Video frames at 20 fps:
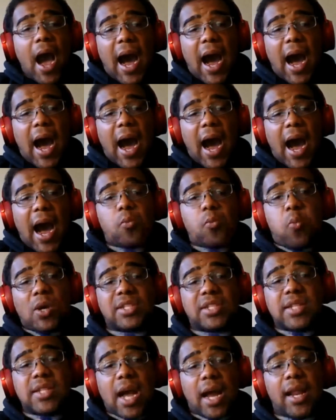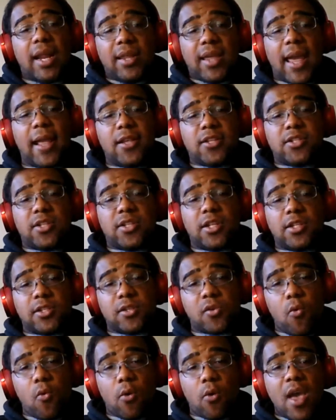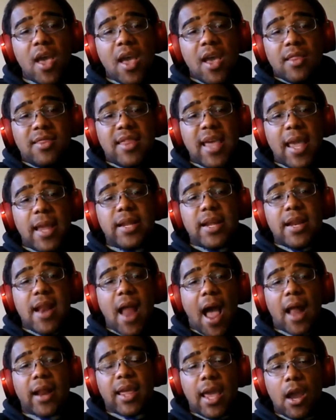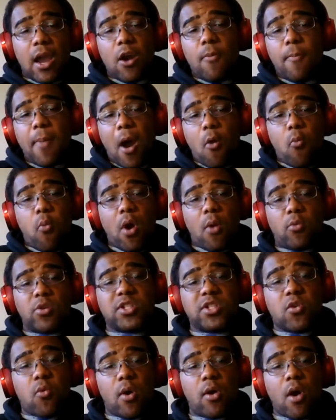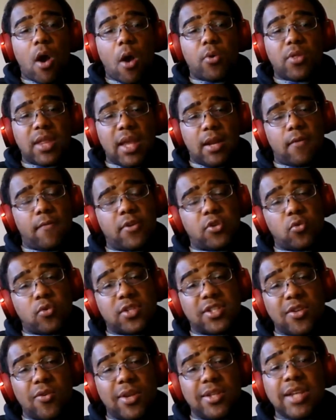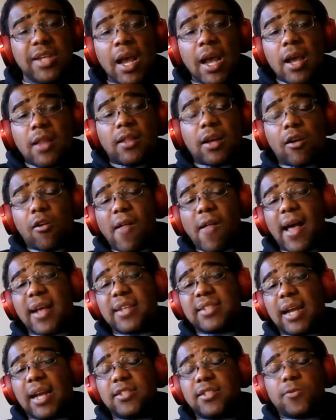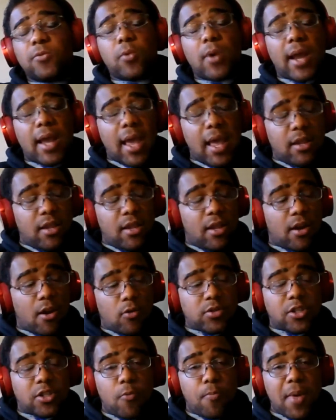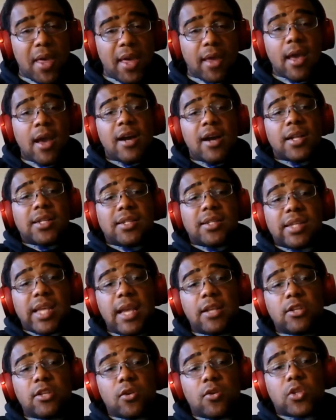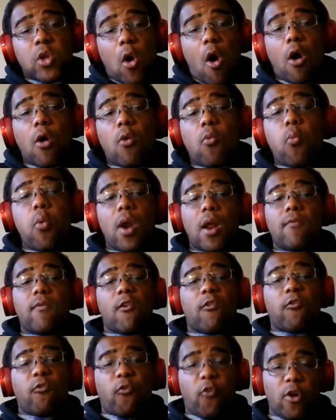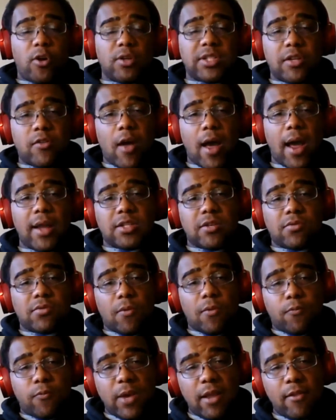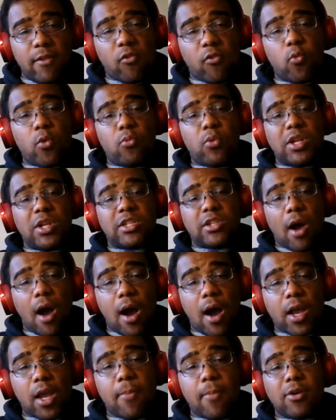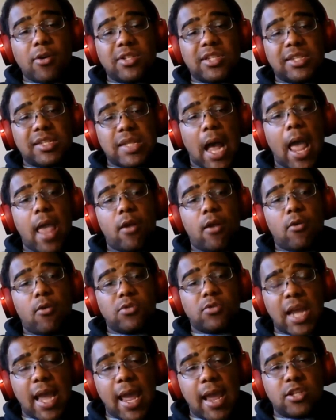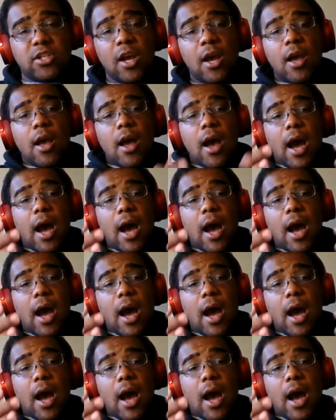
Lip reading: I just was not engaged in school. They did not care about what was going on with the individual students. The class sizes were, too big. Teachers are one of our first lines of defense when we talk about societal change.